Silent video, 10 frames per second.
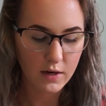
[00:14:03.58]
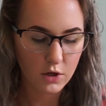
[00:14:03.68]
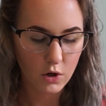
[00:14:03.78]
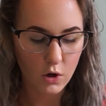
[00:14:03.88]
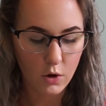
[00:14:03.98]

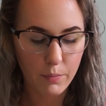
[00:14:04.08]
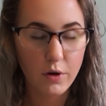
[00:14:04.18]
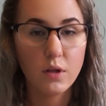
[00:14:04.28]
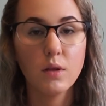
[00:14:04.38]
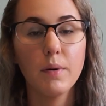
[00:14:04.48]
then you'll
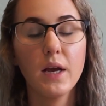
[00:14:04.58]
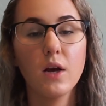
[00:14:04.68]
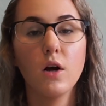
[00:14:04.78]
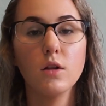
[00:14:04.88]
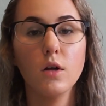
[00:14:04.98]
put the
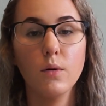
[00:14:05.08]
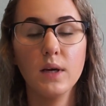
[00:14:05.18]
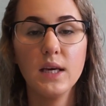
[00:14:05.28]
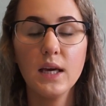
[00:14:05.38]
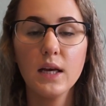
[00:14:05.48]
pan on low
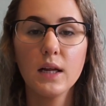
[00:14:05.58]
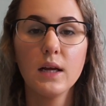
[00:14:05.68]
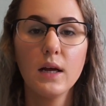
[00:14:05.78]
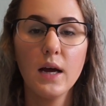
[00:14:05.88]
heat,